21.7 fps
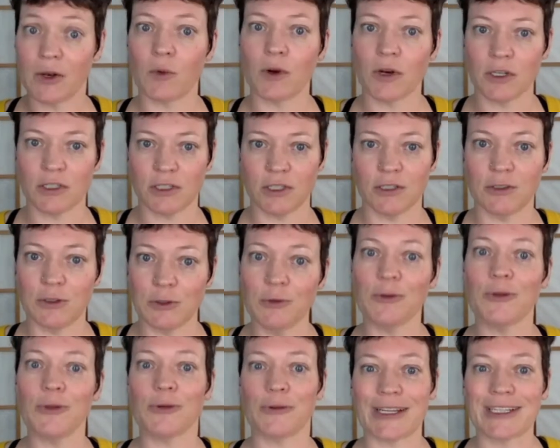order to do
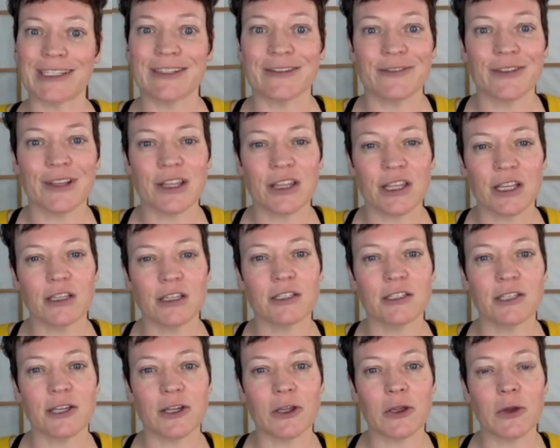the rest of the things
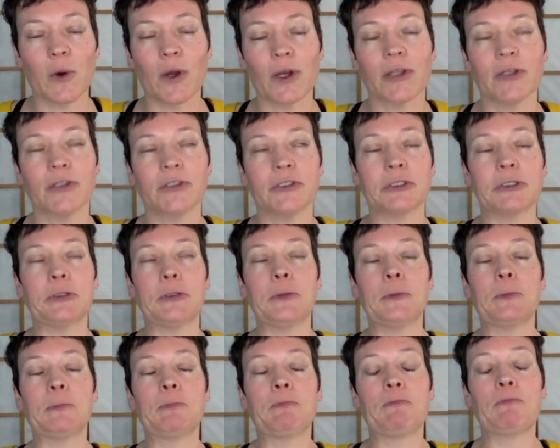that you want to do